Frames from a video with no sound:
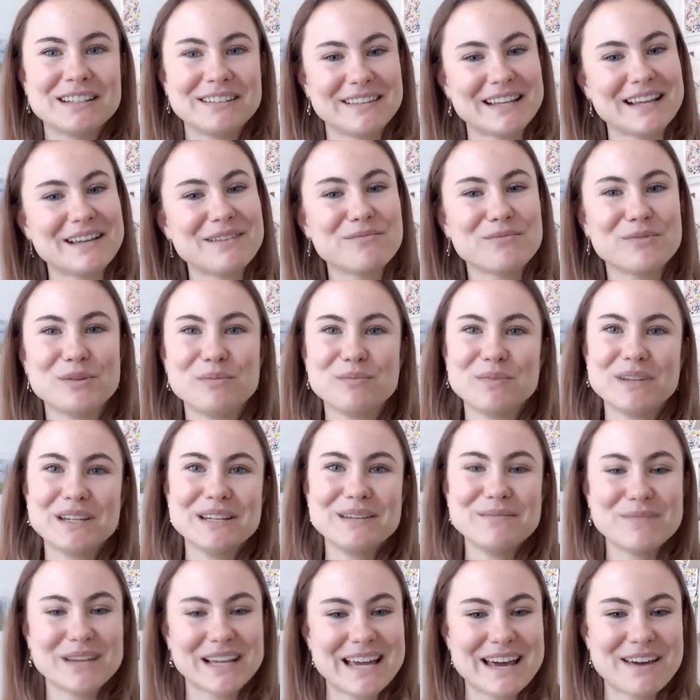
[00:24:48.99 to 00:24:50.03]
that would be
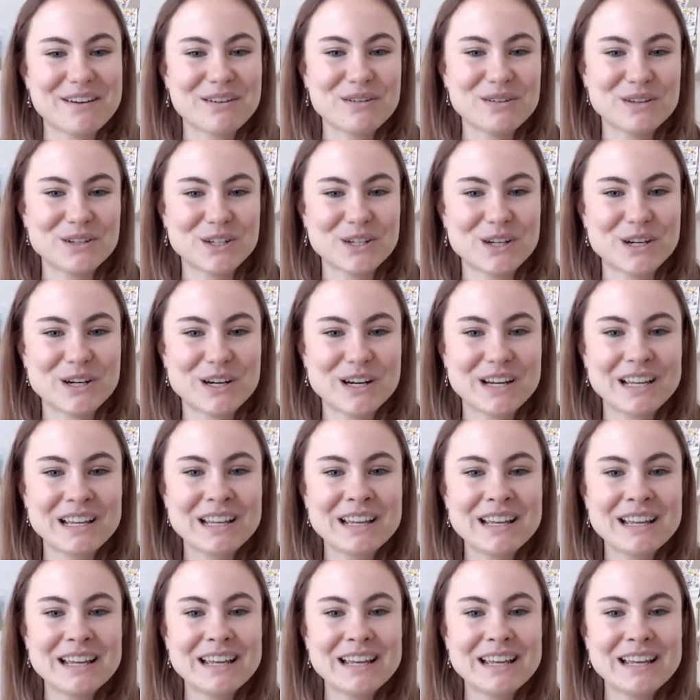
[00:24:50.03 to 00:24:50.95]
mechanical engineering;